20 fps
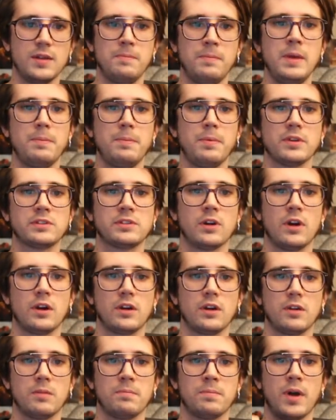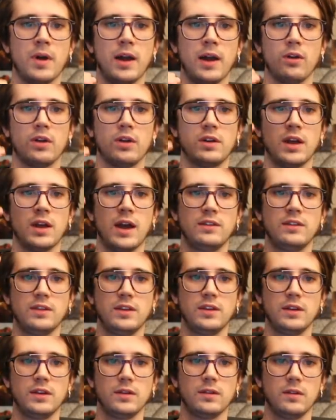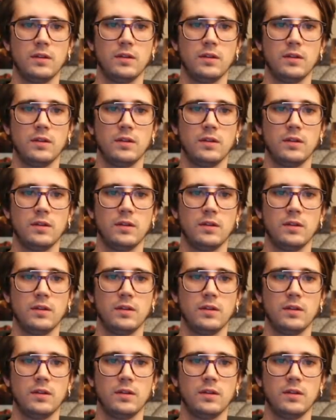people start prioritizing